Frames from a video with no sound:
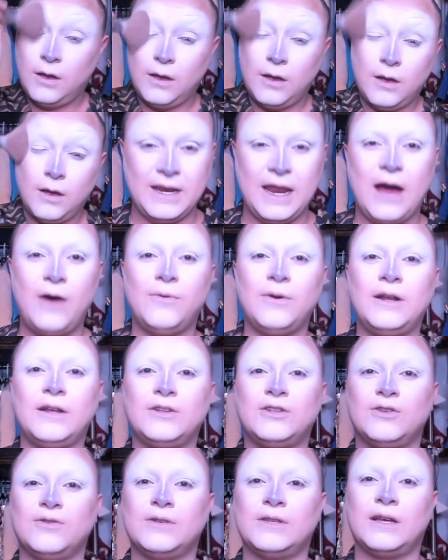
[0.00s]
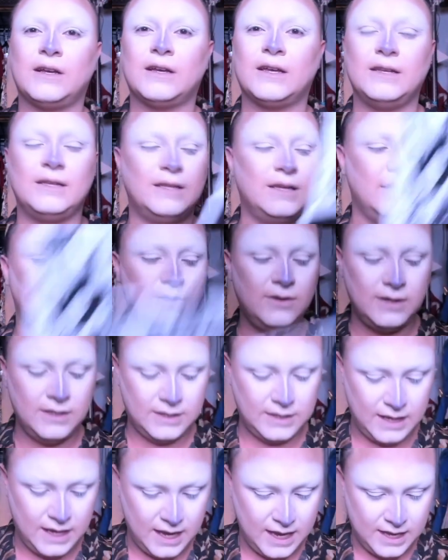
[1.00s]
Now what I'll do is I'll continue to
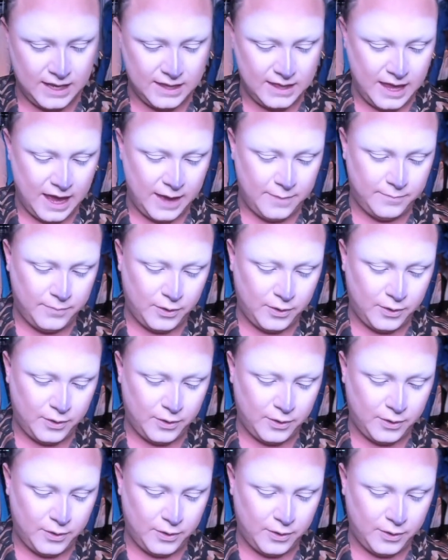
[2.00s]
take that